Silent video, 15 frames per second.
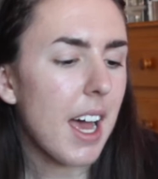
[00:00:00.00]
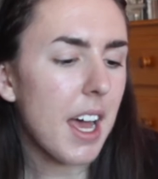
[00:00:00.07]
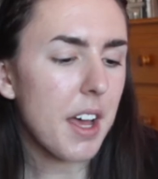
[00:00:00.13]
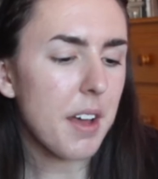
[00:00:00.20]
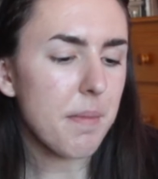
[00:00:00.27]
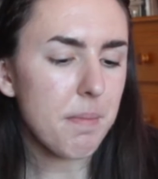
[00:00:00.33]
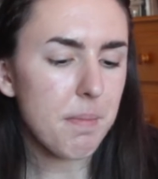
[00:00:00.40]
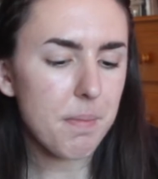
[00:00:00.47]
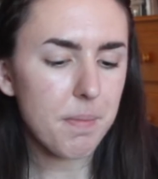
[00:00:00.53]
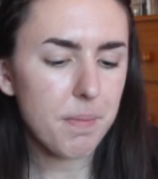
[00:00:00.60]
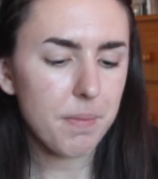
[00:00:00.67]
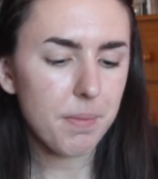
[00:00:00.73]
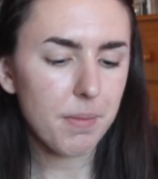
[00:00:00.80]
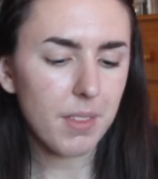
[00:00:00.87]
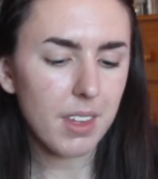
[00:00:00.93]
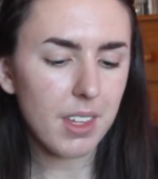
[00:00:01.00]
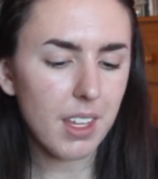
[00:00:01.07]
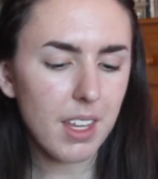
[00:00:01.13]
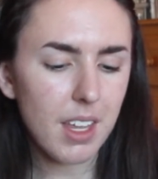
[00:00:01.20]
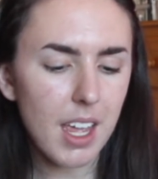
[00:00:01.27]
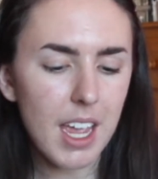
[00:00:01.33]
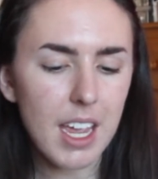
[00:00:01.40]
Um,
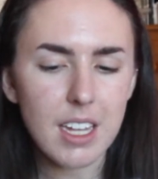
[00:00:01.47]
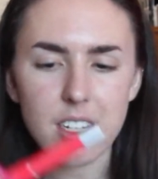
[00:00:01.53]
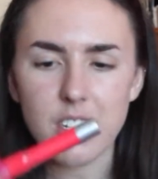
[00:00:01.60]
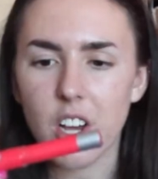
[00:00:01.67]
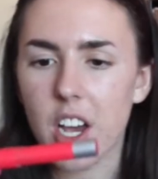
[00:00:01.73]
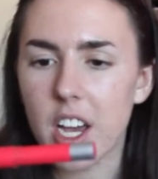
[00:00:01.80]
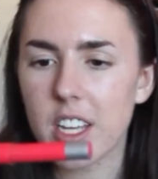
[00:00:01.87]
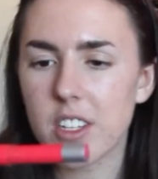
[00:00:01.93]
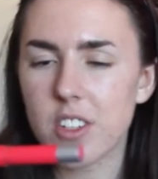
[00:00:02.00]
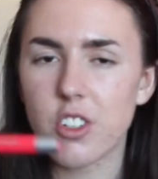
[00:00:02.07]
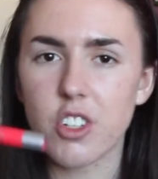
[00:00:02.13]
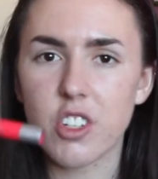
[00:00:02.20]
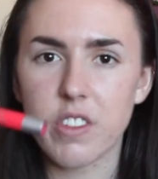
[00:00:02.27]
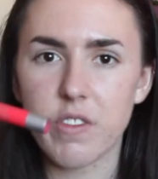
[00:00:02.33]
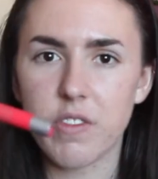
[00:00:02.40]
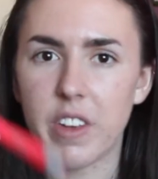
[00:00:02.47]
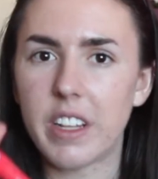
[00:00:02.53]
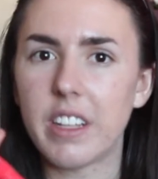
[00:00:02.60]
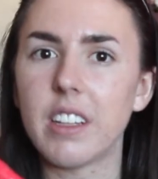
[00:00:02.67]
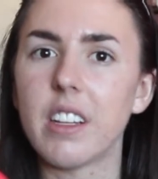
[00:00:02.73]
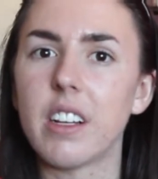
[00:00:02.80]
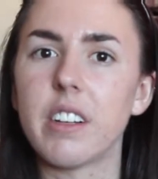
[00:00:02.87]
and I just
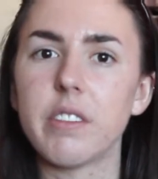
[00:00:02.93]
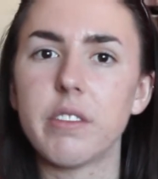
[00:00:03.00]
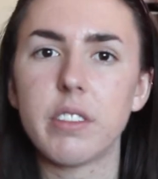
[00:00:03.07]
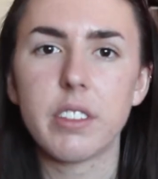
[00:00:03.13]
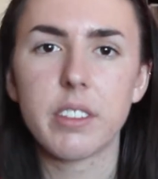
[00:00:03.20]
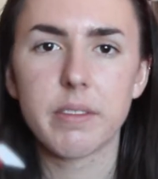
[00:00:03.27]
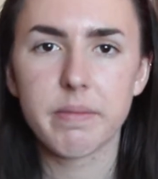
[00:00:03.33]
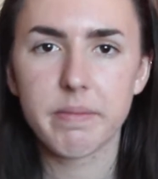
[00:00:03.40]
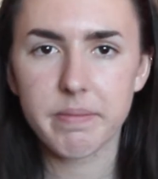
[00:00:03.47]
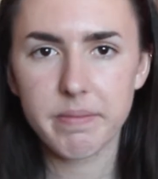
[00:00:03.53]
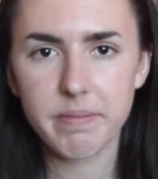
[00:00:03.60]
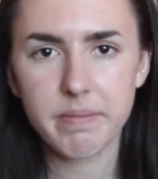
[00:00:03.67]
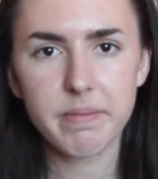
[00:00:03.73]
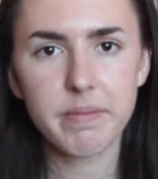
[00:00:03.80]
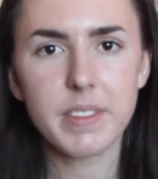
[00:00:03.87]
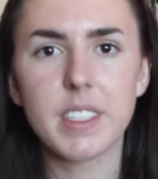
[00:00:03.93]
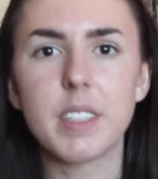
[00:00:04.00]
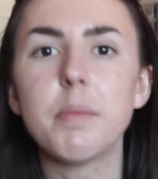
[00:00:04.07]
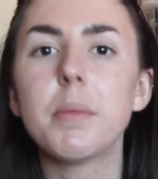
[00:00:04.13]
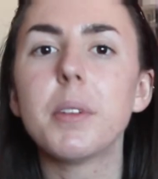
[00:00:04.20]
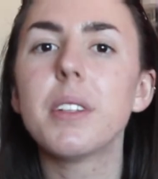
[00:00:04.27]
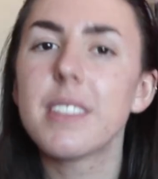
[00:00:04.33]
fell in love.
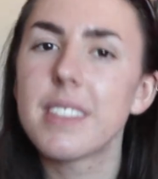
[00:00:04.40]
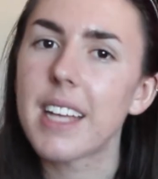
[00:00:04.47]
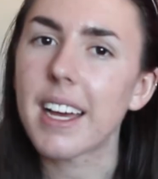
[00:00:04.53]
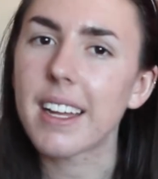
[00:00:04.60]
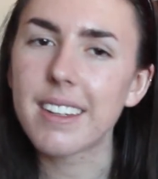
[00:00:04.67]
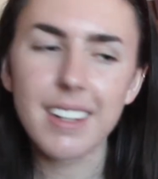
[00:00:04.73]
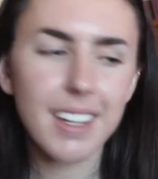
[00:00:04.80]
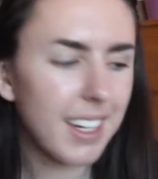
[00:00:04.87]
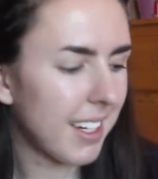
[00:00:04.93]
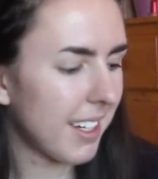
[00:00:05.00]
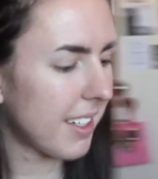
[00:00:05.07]
Simple as that.